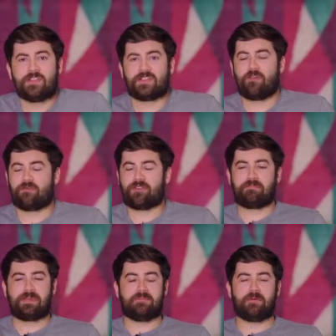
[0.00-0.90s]
So for
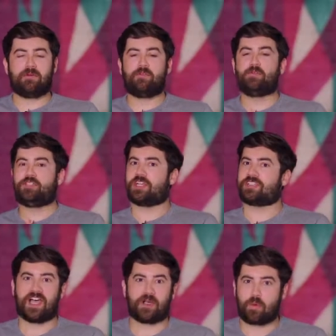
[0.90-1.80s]
the people who
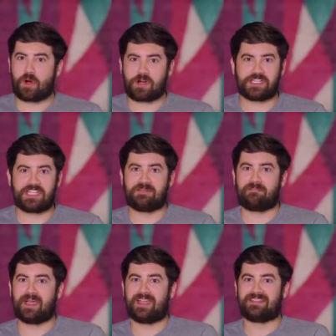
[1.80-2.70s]
just got
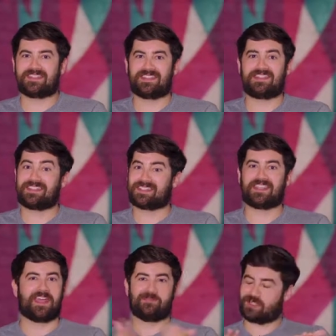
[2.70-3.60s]
quarantine pets and things
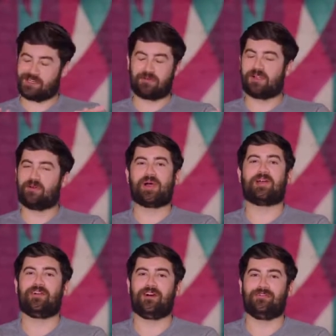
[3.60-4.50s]
like that, I'm sure you're well
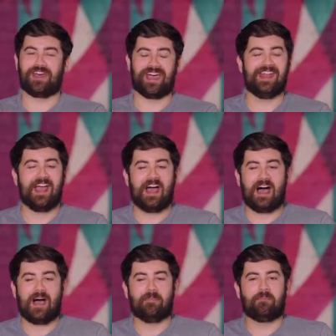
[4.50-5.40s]
aware of all of that.
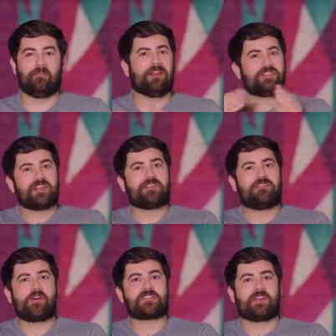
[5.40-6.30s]
Why don't you tell
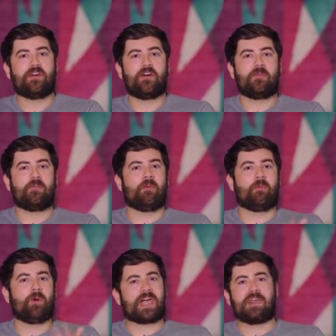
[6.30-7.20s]
the folks at home
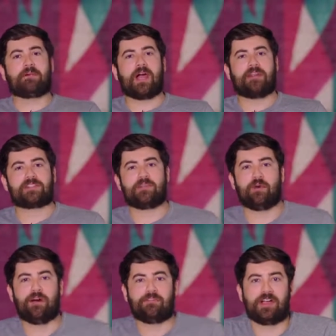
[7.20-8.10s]
what kind of products
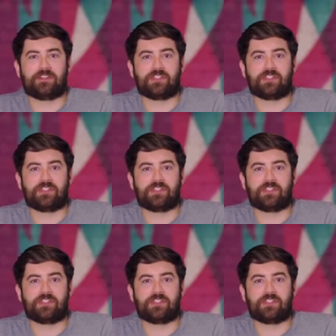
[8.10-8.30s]
you offer at the